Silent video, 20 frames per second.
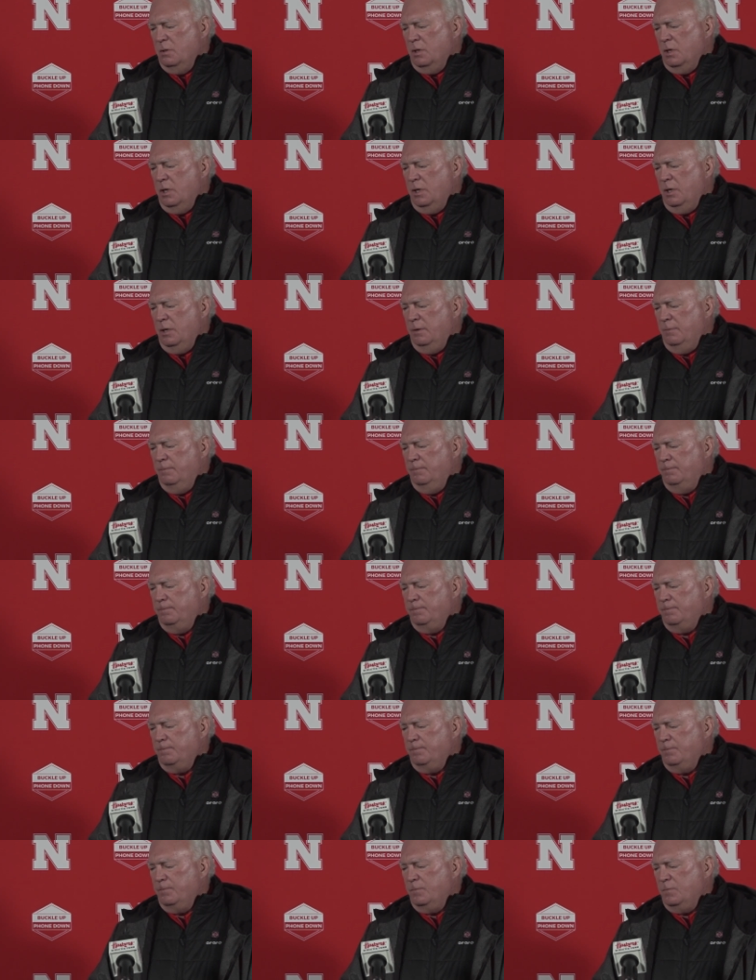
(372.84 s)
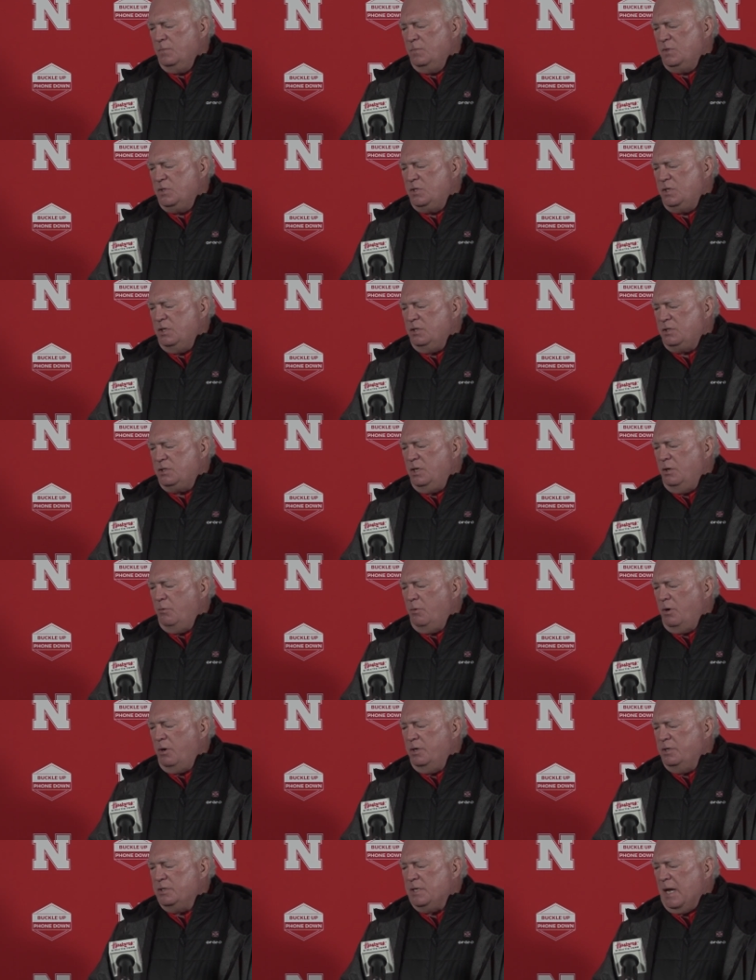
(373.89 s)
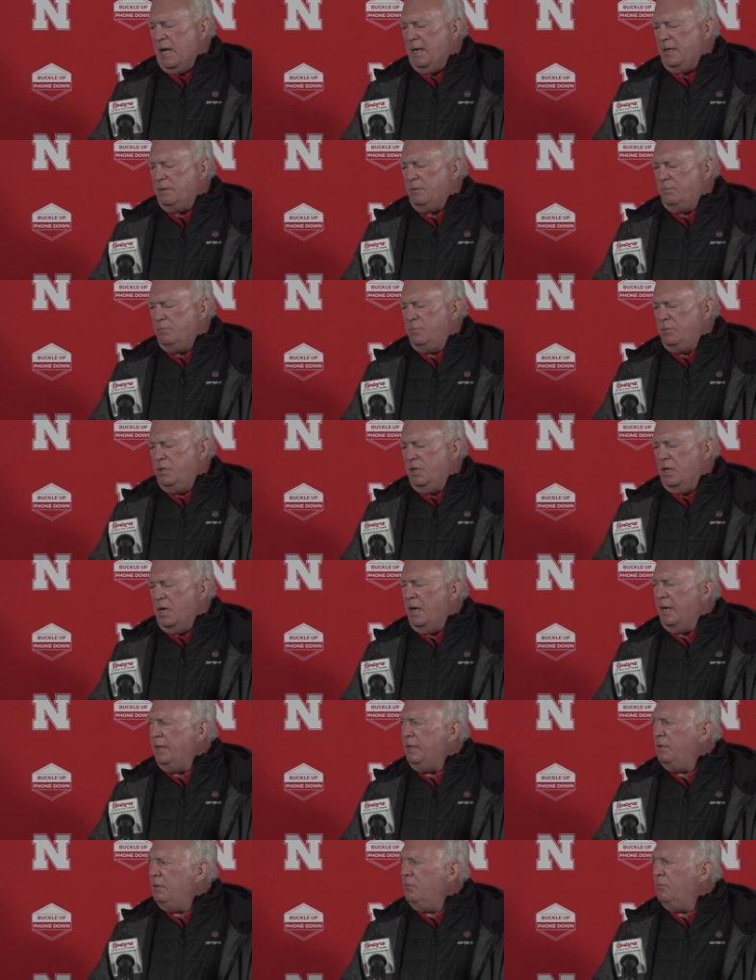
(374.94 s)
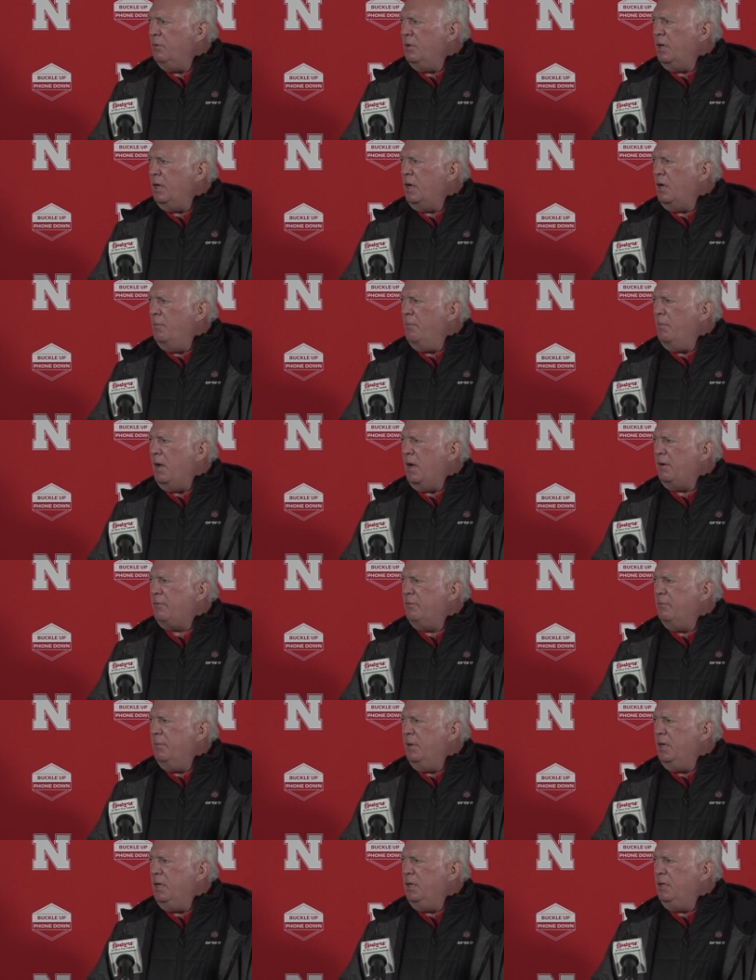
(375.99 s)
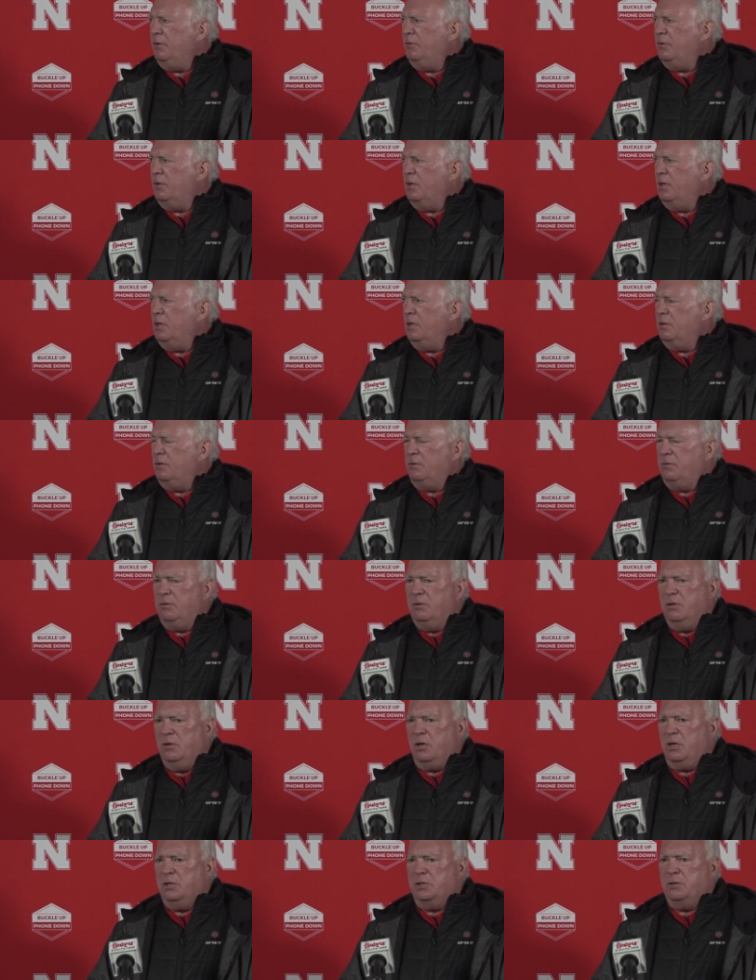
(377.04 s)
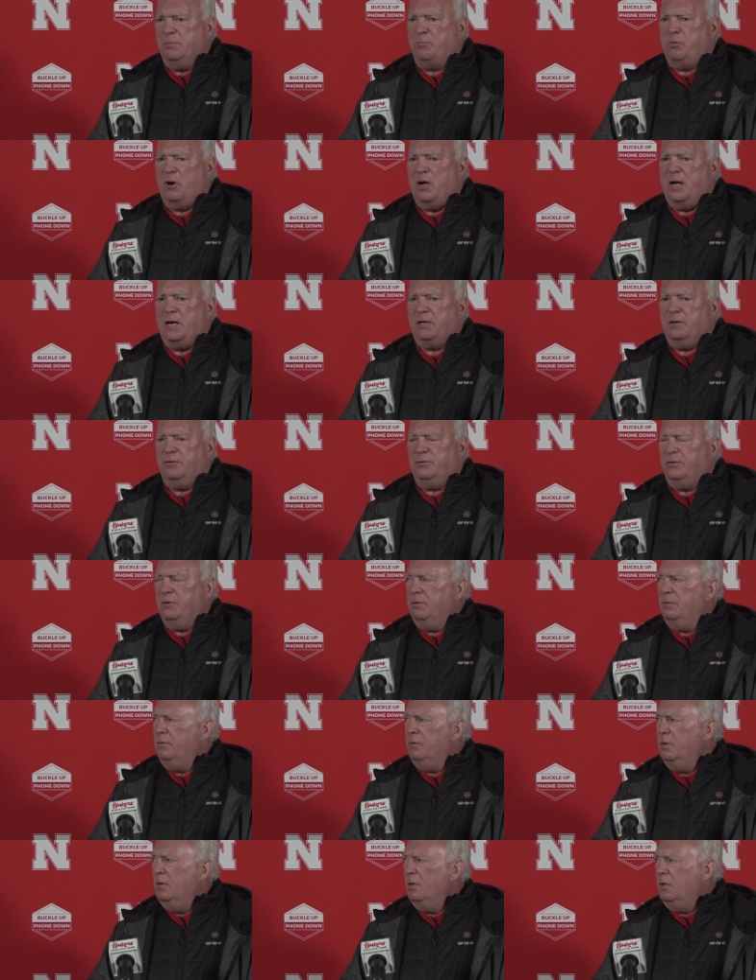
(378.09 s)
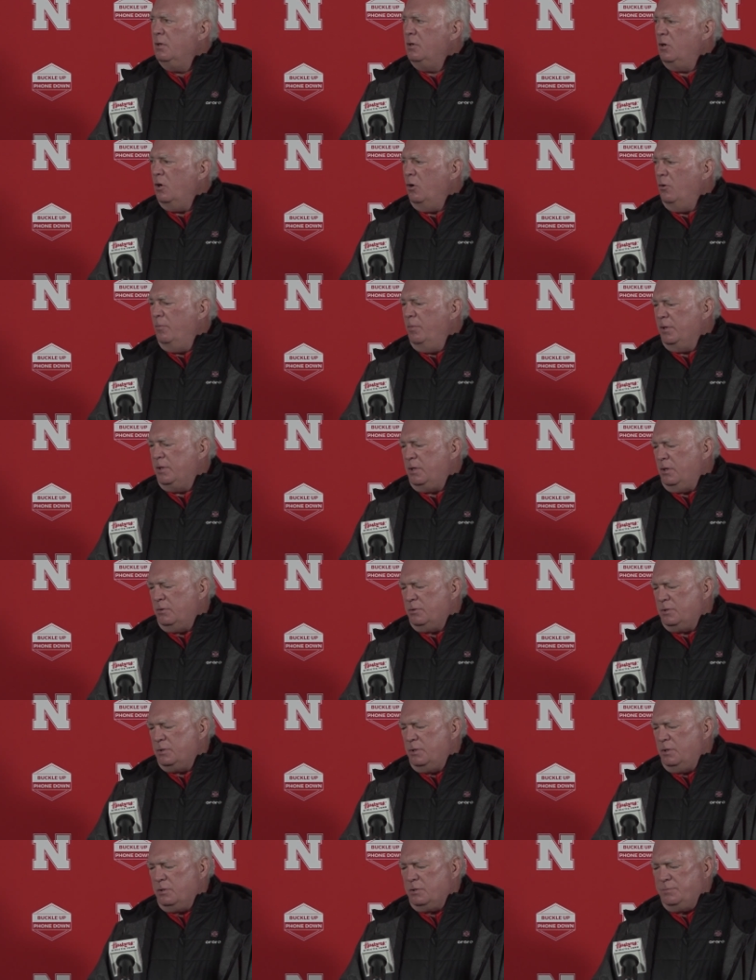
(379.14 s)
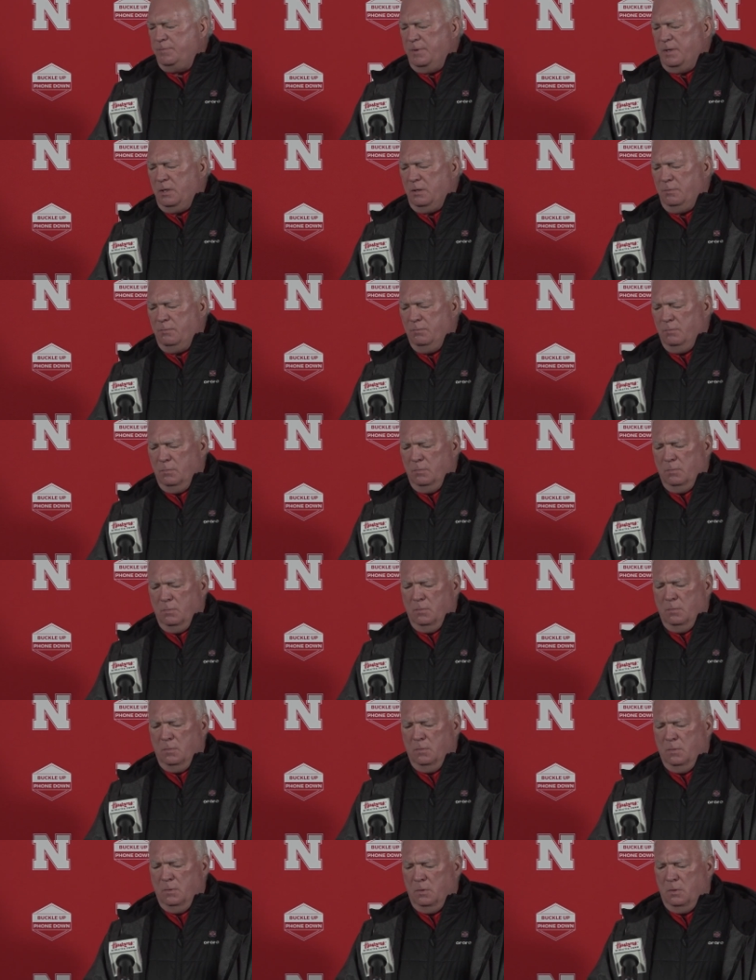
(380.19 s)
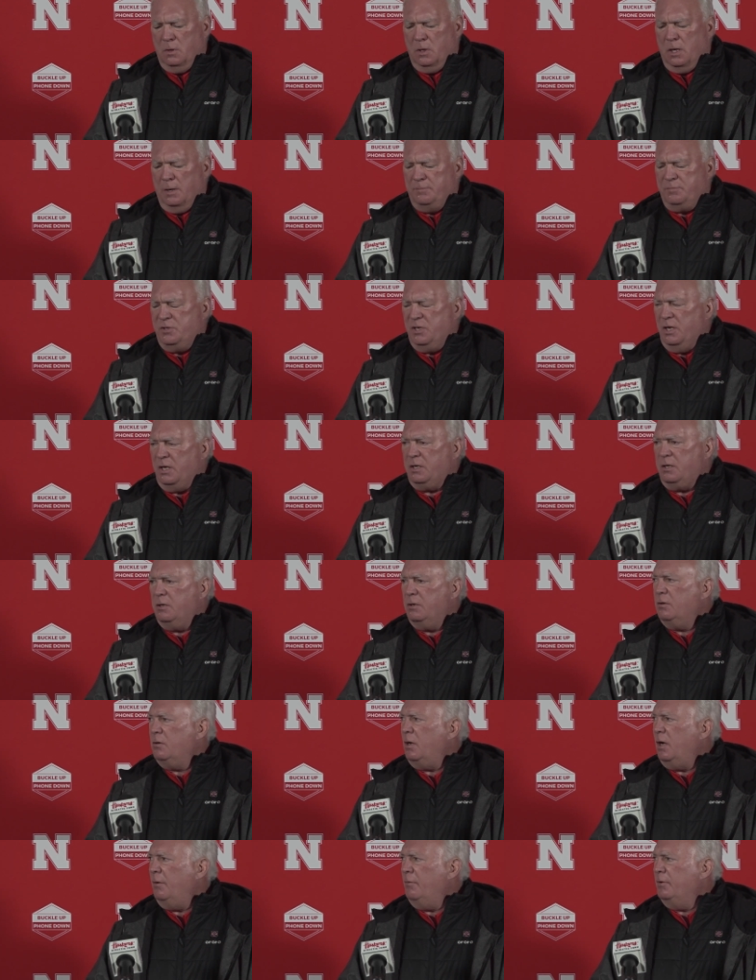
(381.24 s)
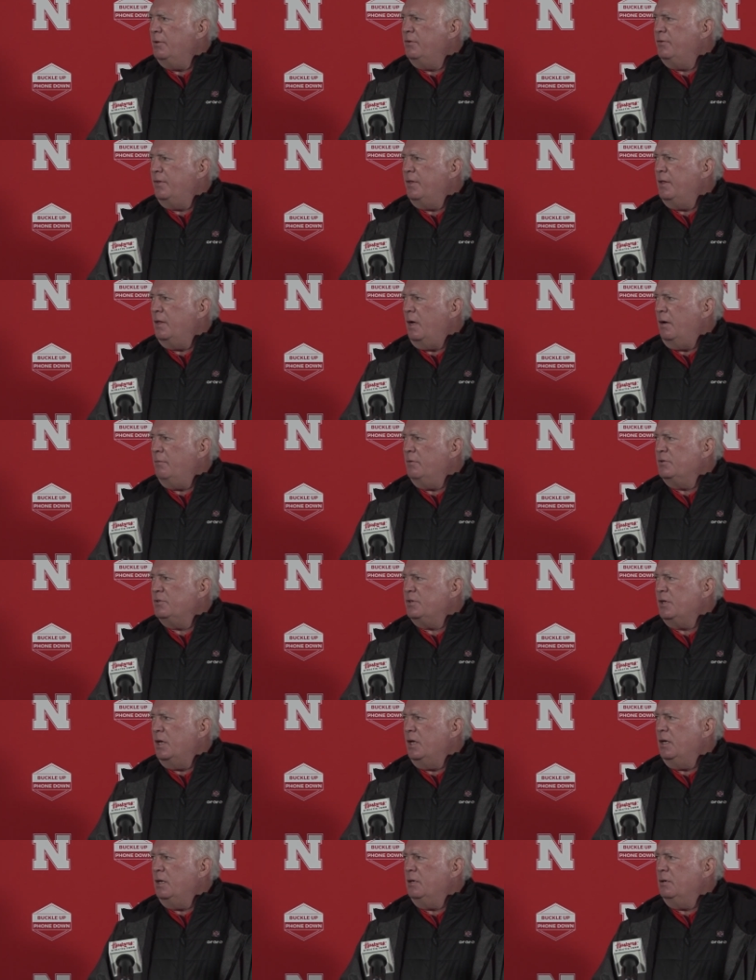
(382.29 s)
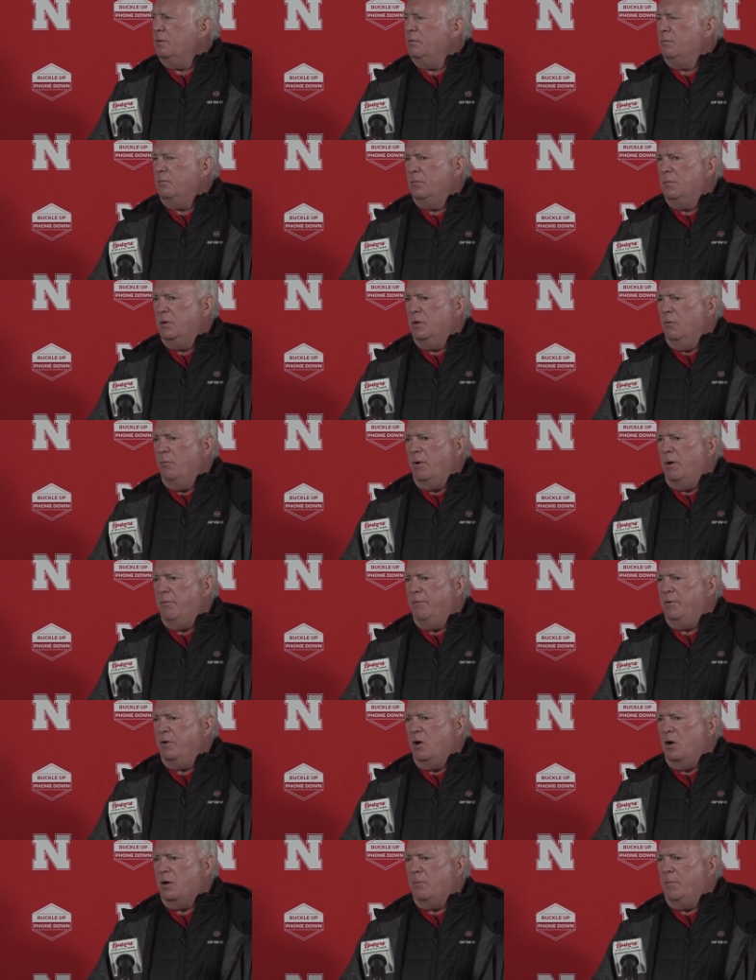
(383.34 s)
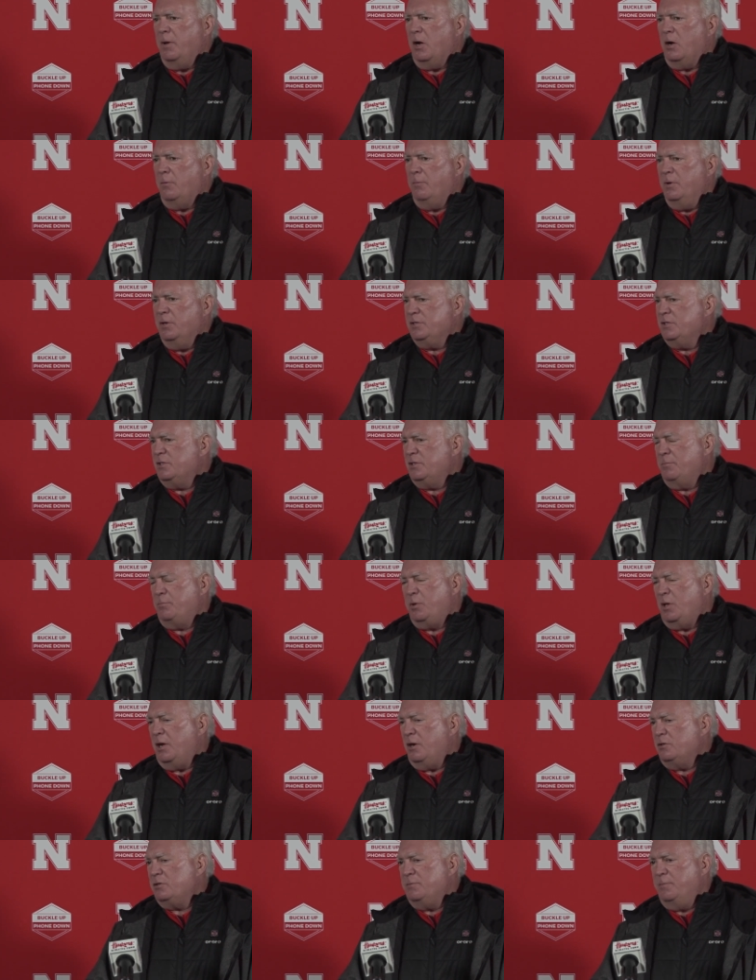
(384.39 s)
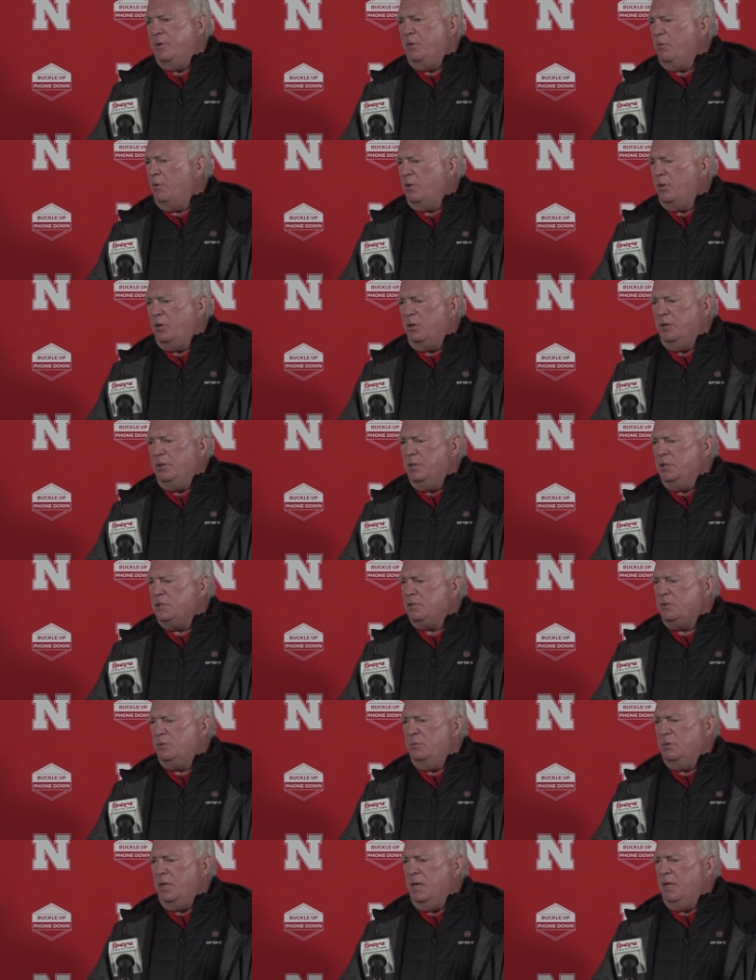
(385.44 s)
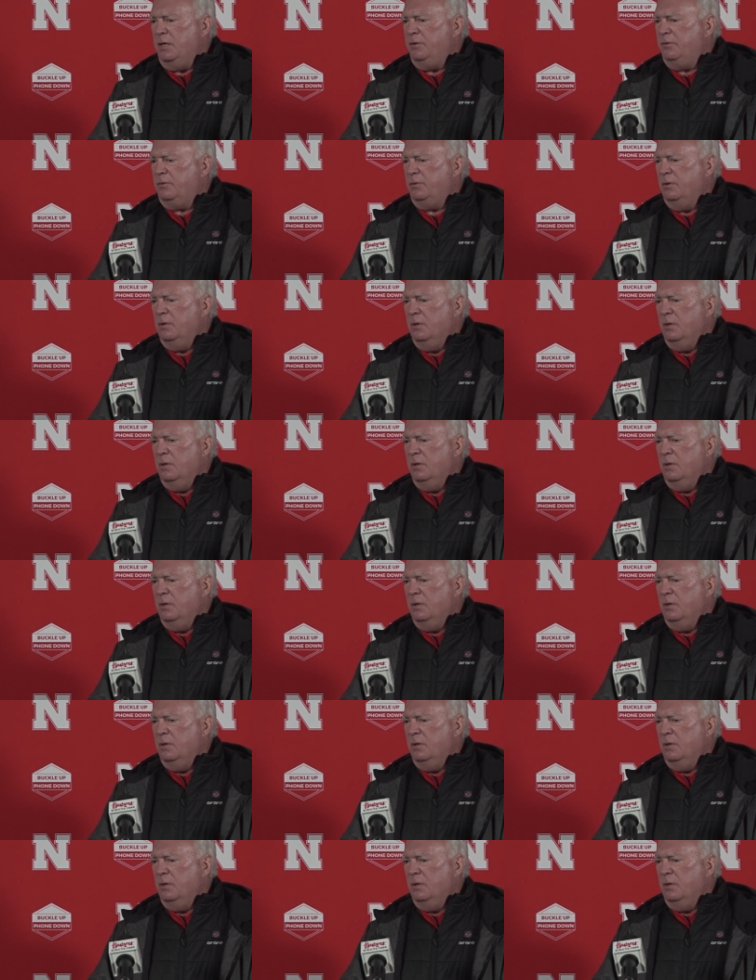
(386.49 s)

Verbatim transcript: um, see see where he's at tonight when they come back from meetings, and then look at the practice and go. But there's there's been a uptick, I would I would say, in the way we've gone about our business. The players have been really good these two days